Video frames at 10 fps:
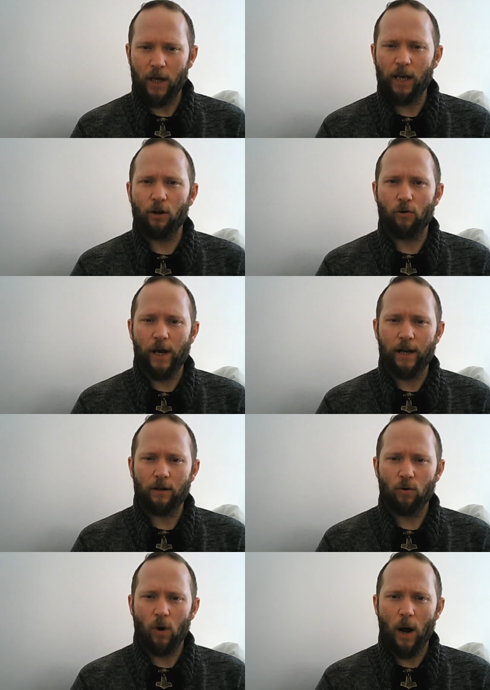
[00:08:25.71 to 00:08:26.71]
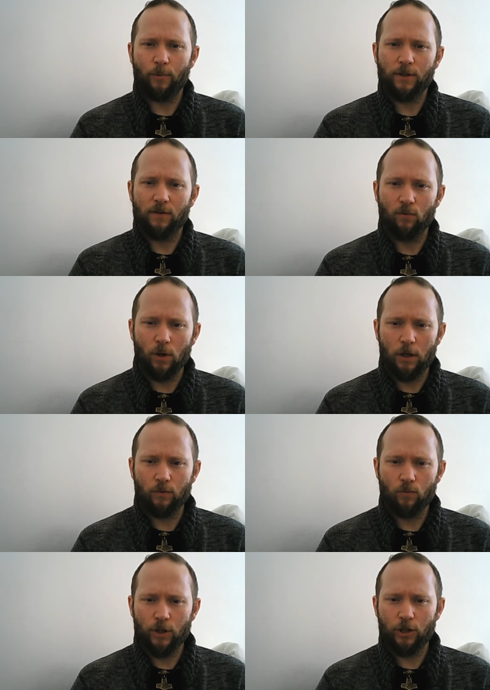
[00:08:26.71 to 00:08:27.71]
integrated cooperative
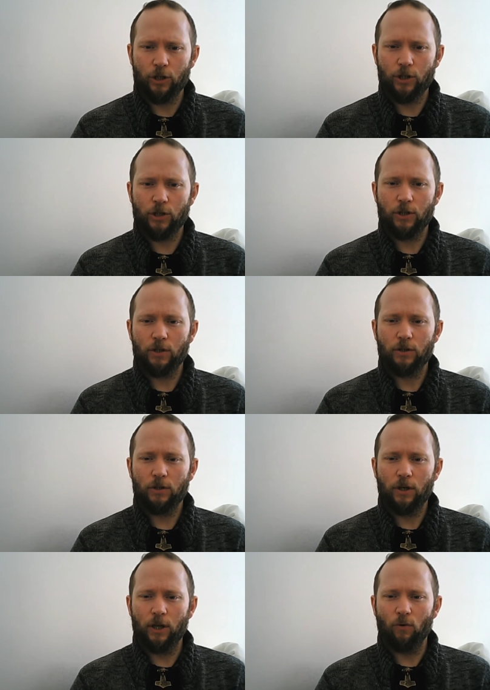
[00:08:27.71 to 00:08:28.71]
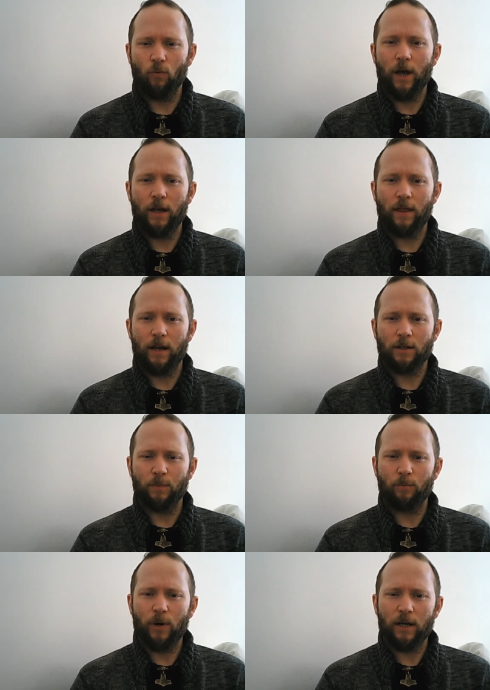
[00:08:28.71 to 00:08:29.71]
world, we're just in the way that it's
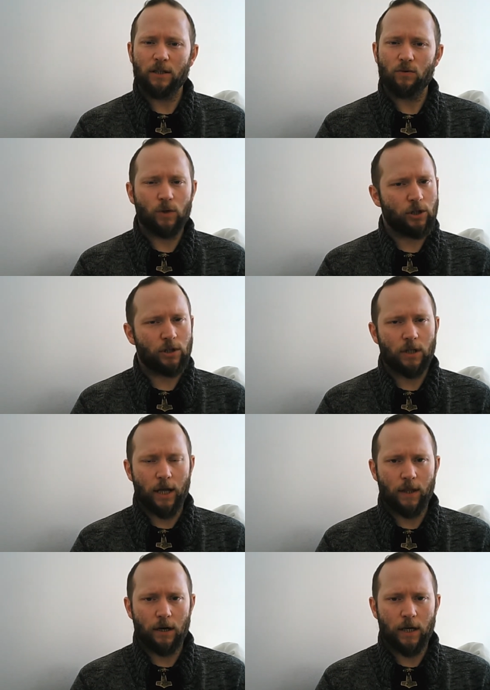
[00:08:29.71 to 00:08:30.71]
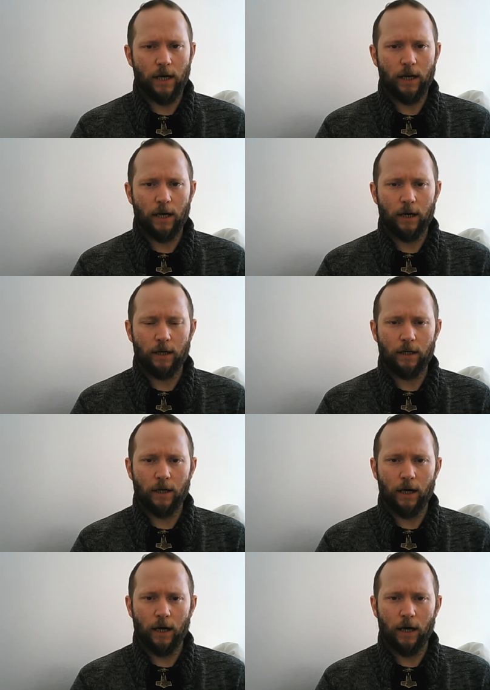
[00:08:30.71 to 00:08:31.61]
been practiced, we're just not there yet, and